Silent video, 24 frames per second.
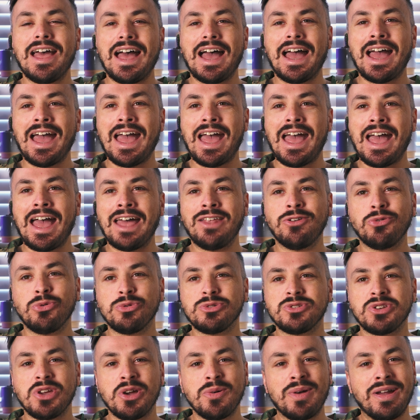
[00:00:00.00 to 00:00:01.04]
and
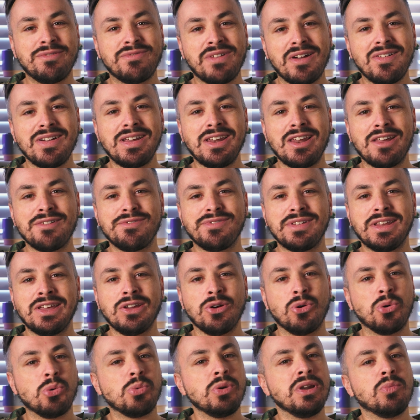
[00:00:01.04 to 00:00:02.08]
also a very lovely
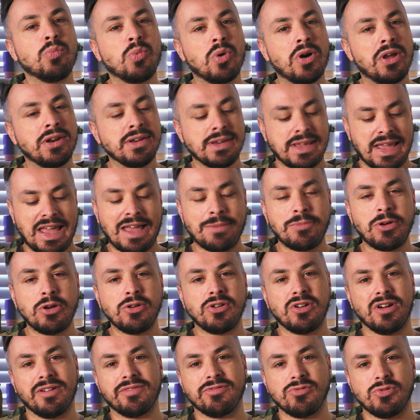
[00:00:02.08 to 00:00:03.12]
all-in-one camo
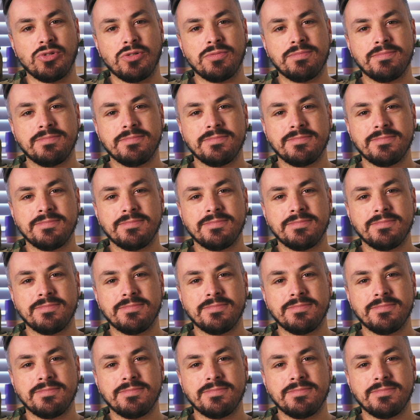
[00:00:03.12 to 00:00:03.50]
coverall.